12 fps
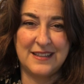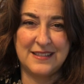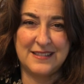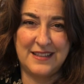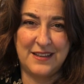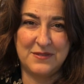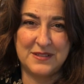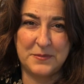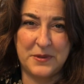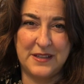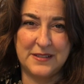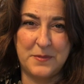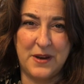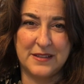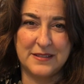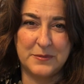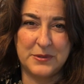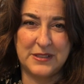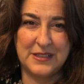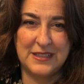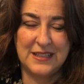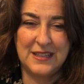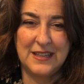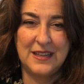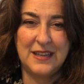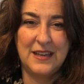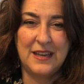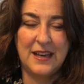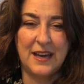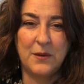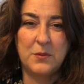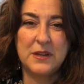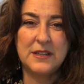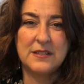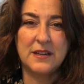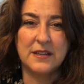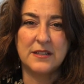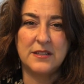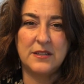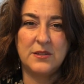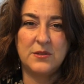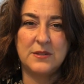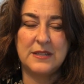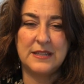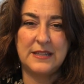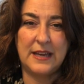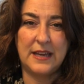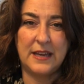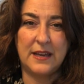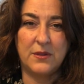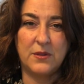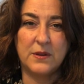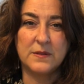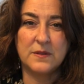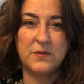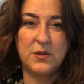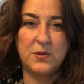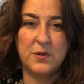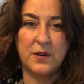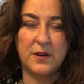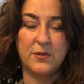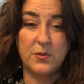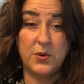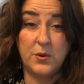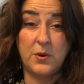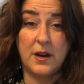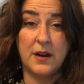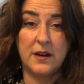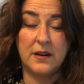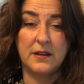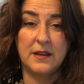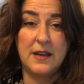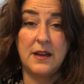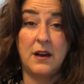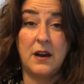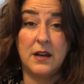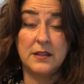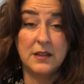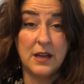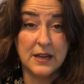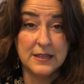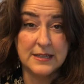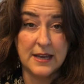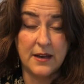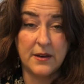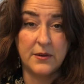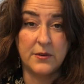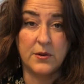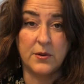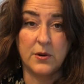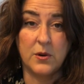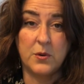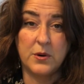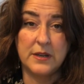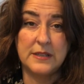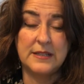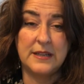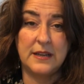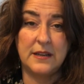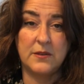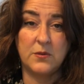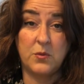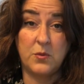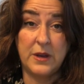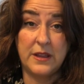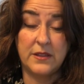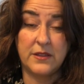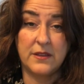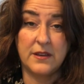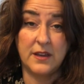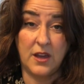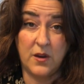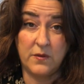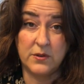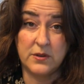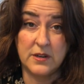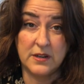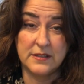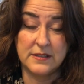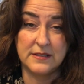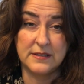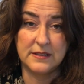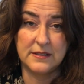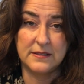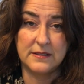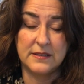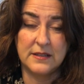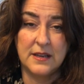Safest Place Possible. I want to talk to you today, those of you who are on lockdown or quarantined with a covert narcissist.